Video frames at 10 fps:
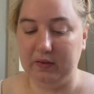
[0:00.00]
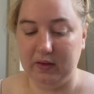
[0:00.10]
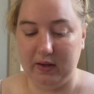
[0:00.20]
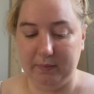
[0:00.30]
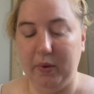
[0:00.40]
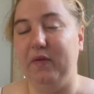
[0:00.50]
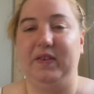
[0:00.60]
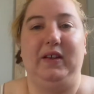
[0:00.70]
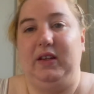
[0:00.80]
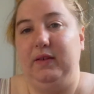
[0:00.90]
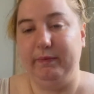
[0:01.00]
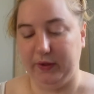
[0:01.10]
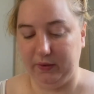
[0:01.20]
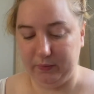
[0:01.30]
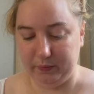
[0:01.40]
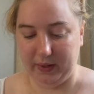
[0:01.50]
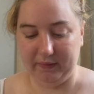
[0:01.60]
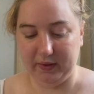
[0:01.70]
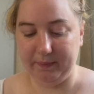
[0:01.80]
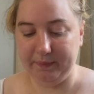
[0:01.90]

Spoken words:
but obviously, you know, whatever.